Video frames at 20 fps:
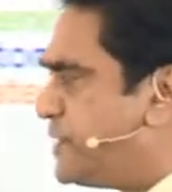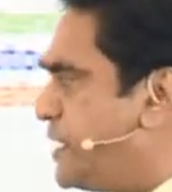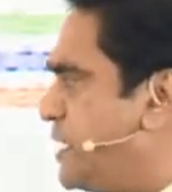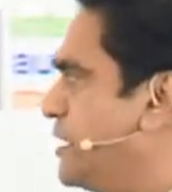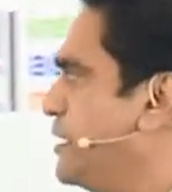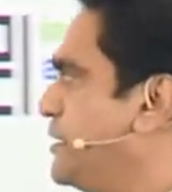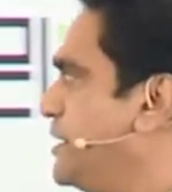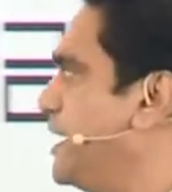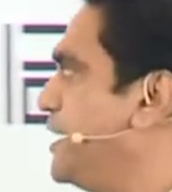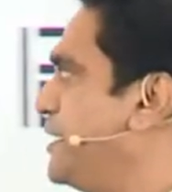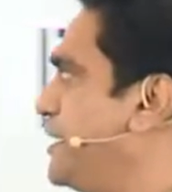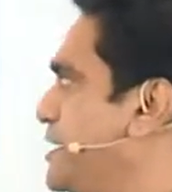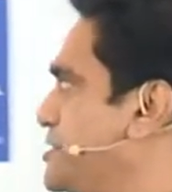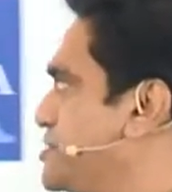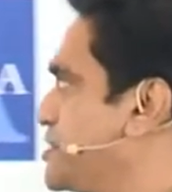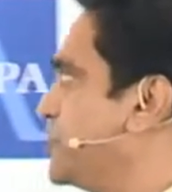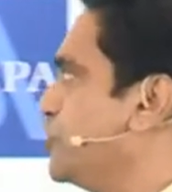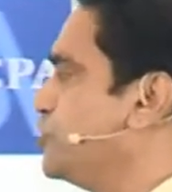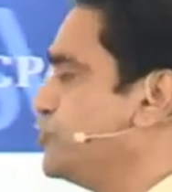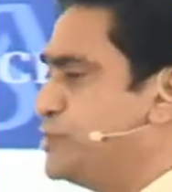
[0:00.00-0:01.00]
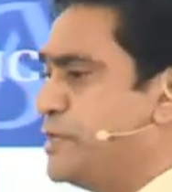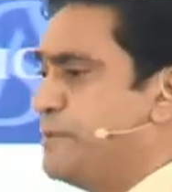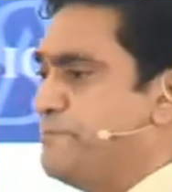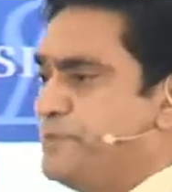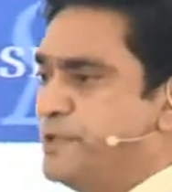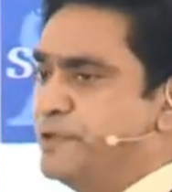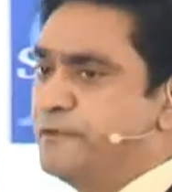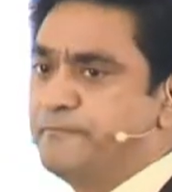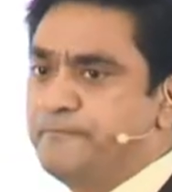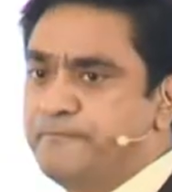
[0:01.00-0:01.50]
Data is the new
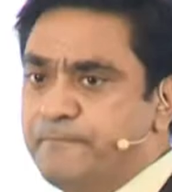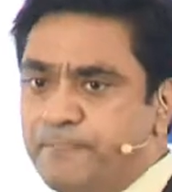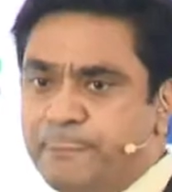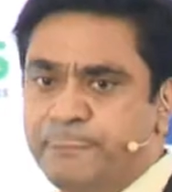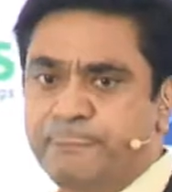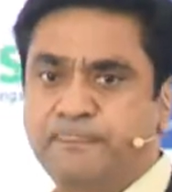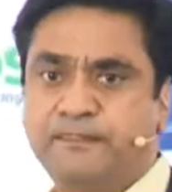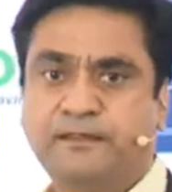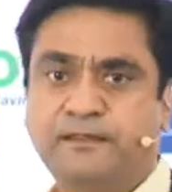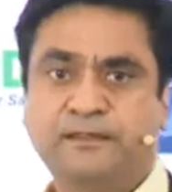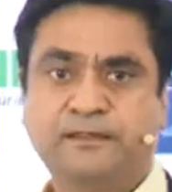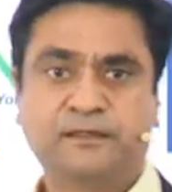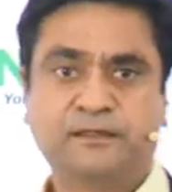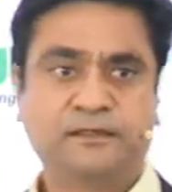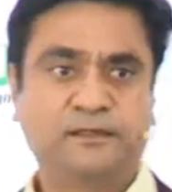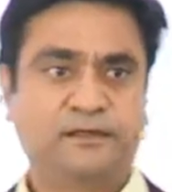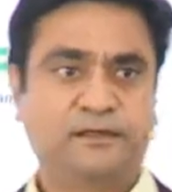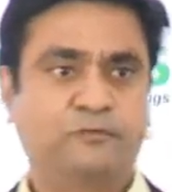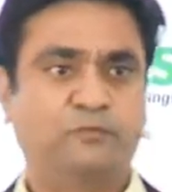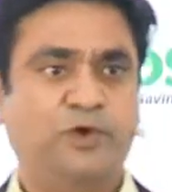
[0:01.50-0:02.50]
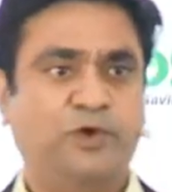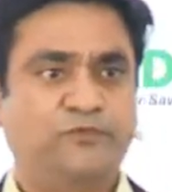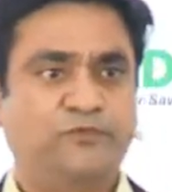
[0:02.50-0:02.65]
champion. What